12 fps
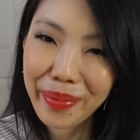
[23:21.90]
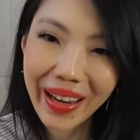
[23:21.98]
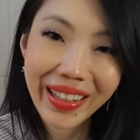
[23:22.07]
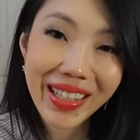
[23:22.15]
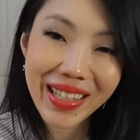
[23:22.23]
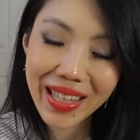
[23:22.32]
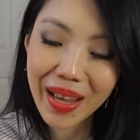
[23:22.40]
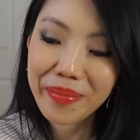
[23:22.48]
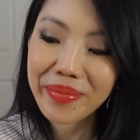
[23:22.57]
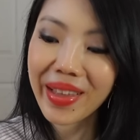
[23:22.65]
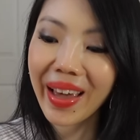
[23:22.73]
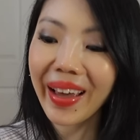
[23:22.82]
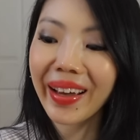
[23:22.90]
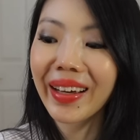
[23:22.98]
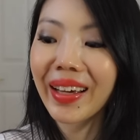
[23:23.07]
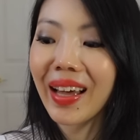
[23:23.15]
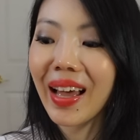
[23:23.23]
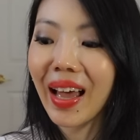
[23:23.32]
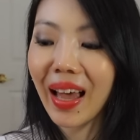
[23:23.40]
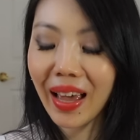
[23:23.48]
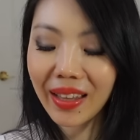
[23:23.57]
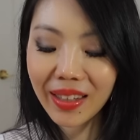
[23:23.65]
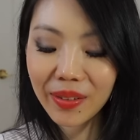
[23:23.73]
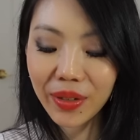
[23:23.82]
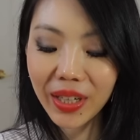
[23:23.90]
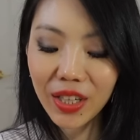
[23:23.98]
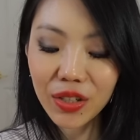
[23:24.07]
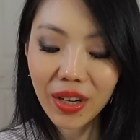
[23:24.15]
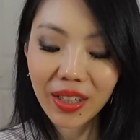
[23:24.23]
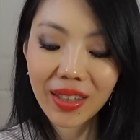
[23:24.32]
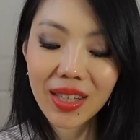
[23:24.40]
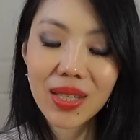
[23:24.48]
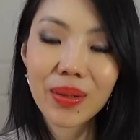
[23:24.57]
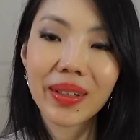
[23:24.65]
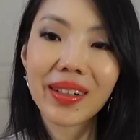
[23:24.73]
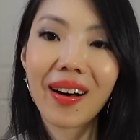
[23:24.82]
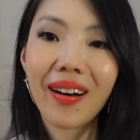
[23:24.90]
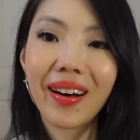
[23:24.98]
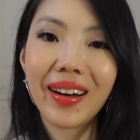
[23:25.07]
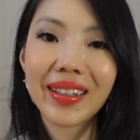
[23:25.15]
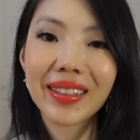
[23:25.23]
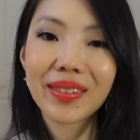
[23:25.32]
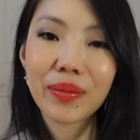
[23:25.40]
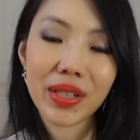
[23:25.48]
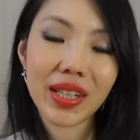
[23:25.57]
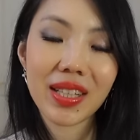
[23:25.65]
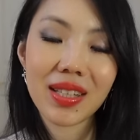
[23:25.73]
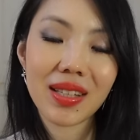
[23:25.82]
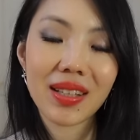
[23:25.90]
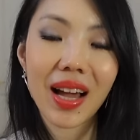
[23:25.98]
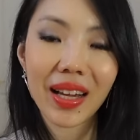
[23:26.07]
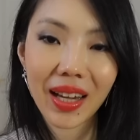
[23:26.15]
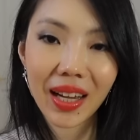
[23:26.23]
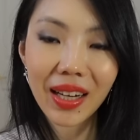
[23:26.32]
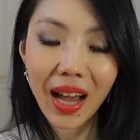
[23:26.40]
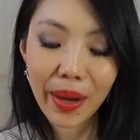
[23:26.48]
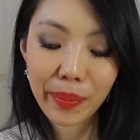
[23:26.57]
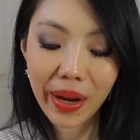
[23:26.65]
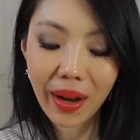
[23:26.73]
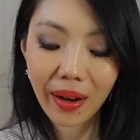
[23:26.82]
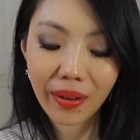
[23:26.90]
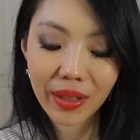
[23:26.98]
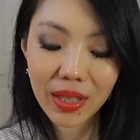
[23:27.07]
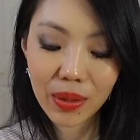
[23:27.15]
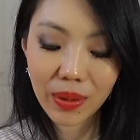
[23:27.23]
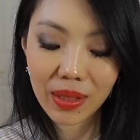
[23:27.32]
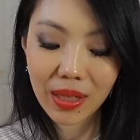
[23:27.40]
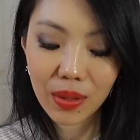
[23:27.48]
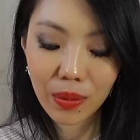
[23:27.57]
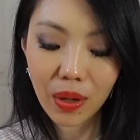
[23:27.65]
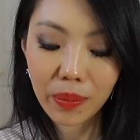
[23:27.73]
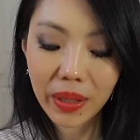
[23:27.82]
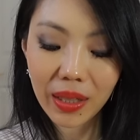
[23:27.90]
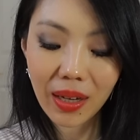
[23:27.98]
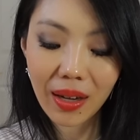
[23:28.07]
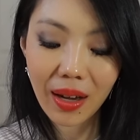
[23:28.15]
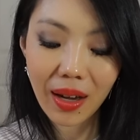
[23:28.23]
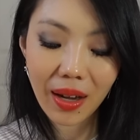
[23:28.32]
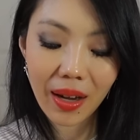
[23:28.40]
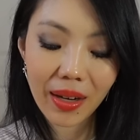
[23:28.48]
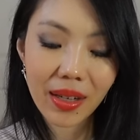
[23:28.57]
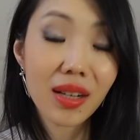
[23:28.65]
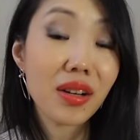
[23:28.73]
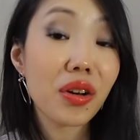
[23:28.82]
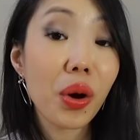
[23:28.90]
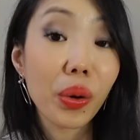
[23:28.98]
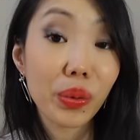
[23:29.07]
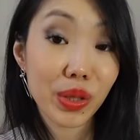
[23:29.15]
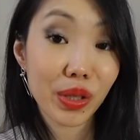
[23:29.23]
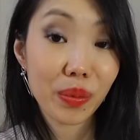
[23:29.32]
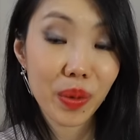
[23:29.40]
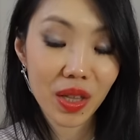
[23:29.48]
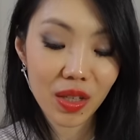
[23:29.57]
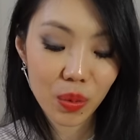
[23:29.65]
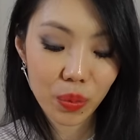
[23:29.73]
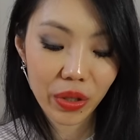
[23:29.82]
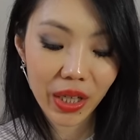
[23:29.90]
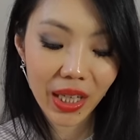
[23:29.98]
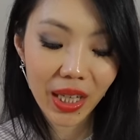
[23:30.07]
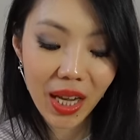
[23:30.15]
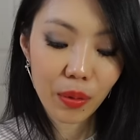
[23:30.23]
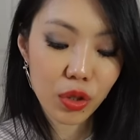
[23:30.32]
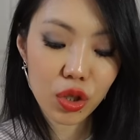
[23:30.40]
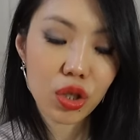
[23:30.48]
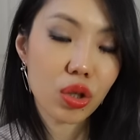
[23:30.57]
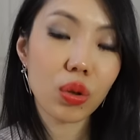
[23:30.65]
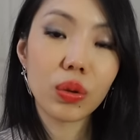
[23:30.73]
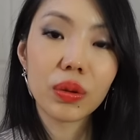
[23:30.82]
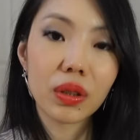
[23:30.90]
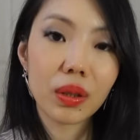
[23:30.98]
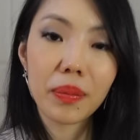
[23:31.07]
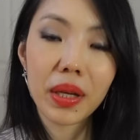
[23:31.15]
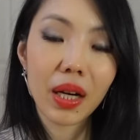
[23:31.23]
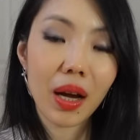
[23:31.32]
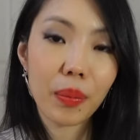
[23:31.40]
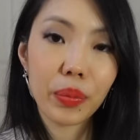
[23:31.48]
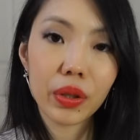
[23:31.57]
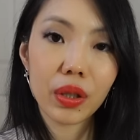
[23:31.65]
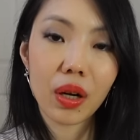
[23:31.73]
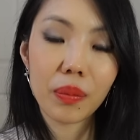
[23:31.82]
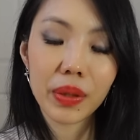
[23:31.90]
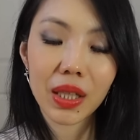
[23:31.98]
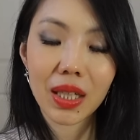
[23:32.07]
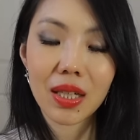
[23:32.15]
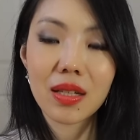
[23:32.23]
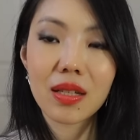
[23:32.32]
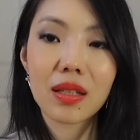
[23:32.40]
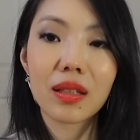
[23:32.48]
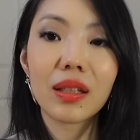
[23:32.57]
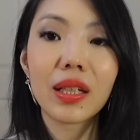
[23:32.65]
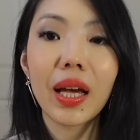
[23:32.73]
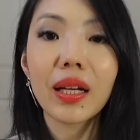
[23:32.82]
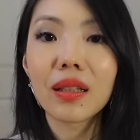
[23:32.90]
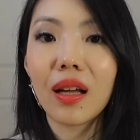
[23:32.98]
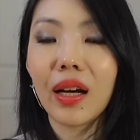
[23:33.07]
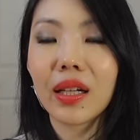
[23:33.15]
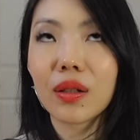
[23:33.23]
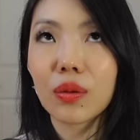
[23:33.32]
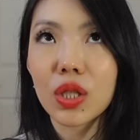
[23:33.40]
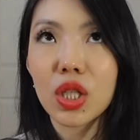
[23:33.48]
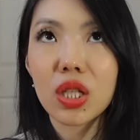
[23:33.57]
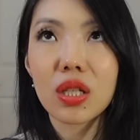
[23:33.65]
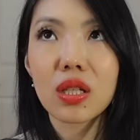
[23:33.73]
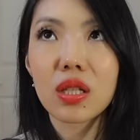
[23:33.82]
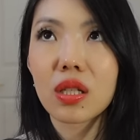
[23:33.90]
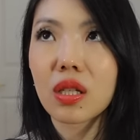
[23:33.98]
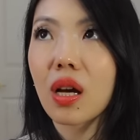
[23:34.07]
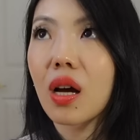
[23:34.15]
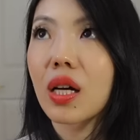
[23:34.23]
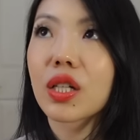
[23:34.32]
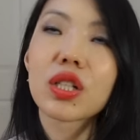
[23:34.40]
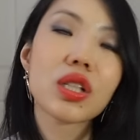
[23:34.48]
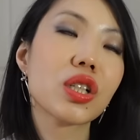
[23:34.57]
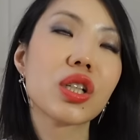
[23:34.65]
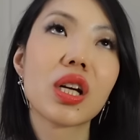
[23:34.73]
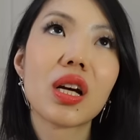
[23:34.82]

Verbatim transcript: buying the same thing. And then when I tried this one on, because I kind of had my eye on this one as well, but I didn't know it was going to be this pretty. I was just sold the minute I put it on because the neckline was such